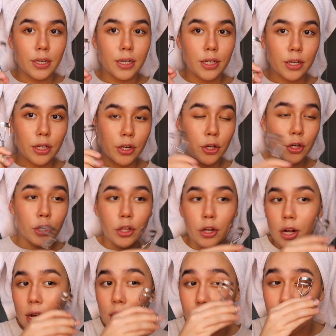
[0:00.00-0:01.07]
I'm gonna curl
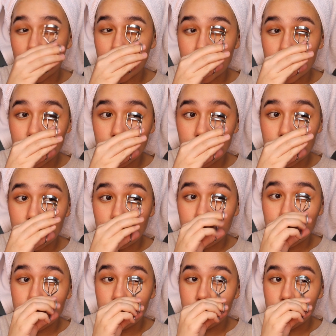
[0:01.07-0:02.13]
our eyelashes. If you're
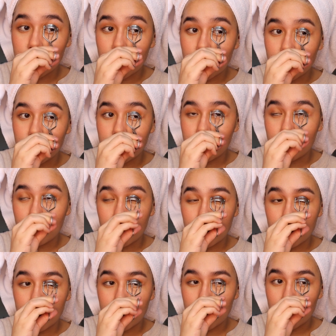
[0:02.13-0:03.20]
too scared to do
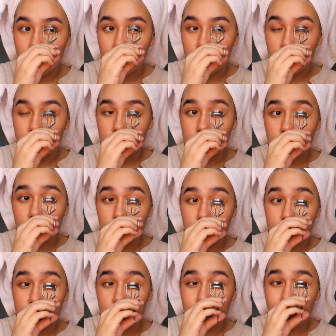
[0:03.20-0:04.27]
this,
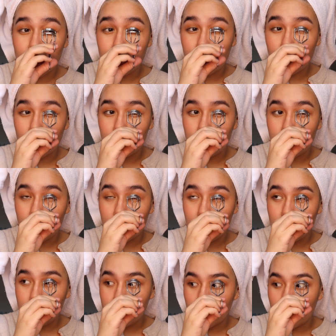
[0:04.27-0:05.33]
skip that part. But I
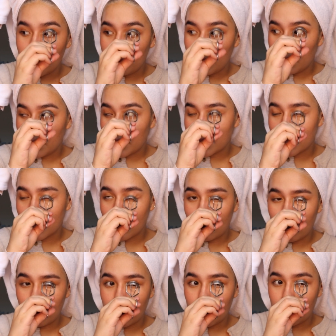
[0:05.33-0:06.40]
try my best to go
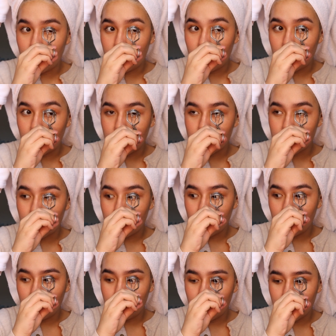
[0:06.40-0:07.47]
in on eyelash
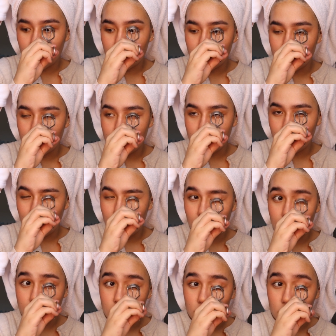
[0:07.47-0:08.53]
curling because my
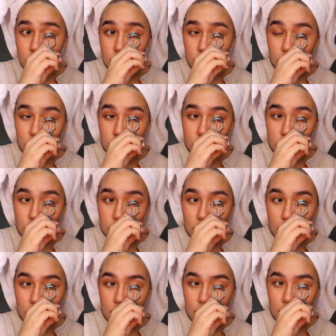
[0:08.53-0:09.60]
eyelashes are really
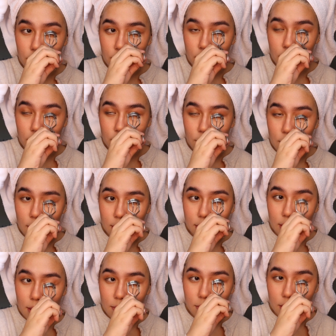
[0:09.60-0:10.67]
straight and not
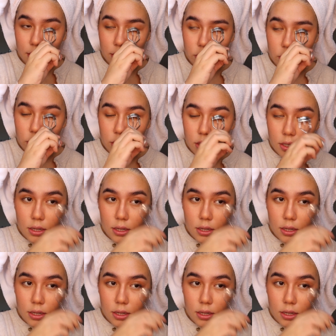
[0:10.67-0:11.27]
that much.